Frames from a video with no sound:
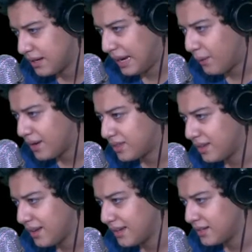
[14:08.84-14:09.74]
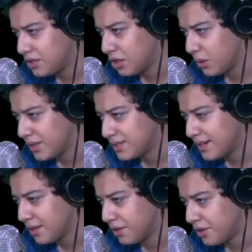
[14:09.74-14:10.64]
Now I think I need to go and
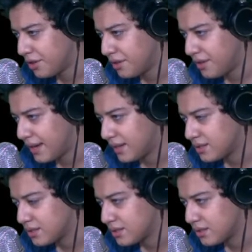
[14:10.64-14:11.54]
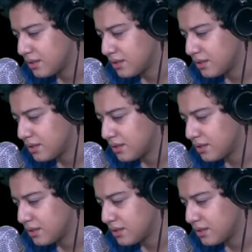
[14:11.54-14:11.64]
tell her that.